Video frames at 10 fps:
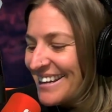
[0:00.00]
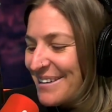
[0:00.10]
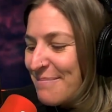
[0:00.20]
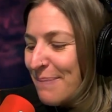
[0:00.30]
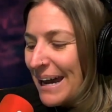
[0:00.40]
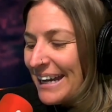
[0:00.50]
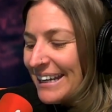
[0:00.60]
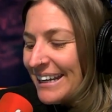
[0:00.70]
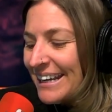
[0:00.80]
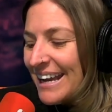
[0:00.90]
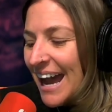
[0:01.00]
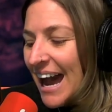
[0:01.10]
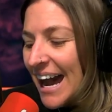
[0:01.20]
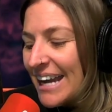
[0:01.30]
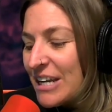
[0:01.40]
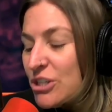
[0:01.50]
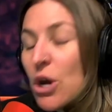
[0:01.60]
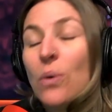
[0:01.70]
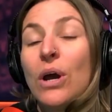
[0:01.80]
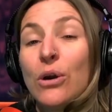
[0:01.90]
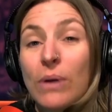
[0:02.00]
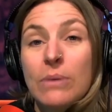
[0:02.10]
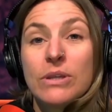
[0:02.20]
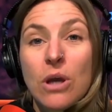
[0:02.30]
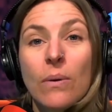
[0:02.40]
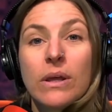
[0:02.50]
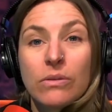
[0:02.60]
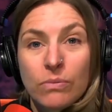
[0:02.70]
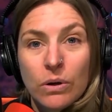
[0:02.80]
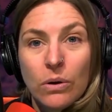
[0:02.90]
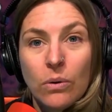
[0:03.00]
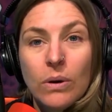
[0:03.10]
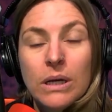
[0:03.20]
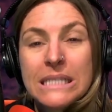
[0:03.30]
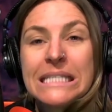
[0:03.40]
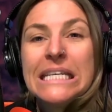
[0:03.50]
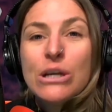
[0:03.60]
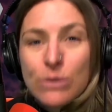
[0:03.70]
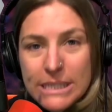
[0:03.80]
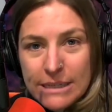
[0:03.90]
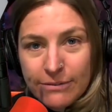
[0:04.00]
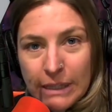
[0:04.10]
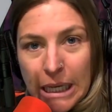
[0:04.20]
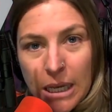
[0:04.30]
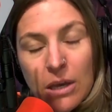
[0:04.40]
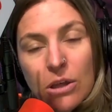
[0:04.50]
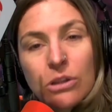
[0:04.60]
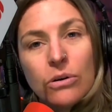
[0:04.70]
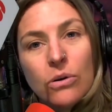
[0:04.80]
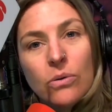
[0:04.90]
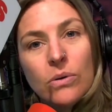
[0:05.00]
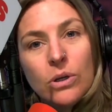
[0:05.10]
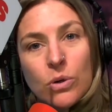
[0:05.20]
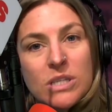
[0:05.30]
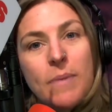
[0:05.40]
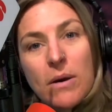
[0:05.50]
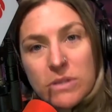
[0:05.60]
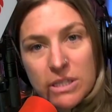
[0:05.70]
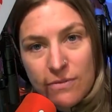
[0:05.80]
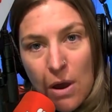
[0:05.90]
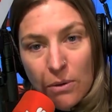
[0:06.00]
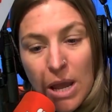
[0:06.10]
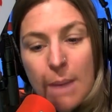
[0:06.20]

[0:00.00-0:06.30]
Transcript: But I don't agree with going through secretively through your spouse's phone,